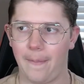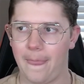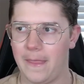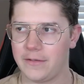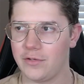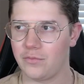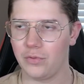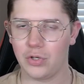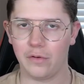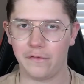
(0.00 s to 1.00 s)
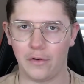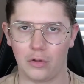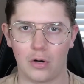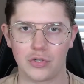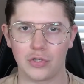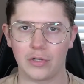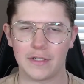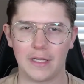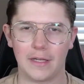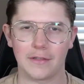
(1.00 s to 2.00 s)
This is really good for larger
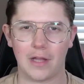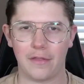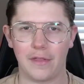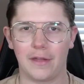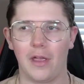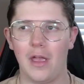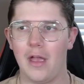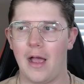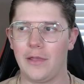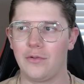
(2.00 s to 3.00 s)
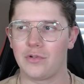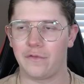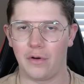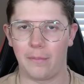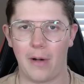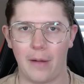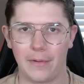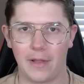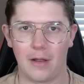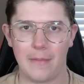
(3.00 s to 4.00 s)
listings. I think I use it for a property
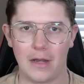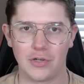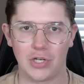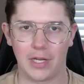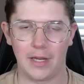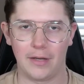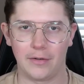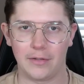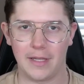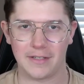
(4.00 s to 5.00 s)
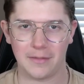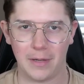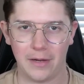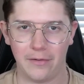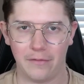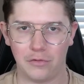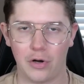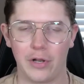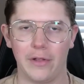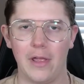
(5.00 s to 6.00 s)
that I'm managing in Kissimmee, Florida,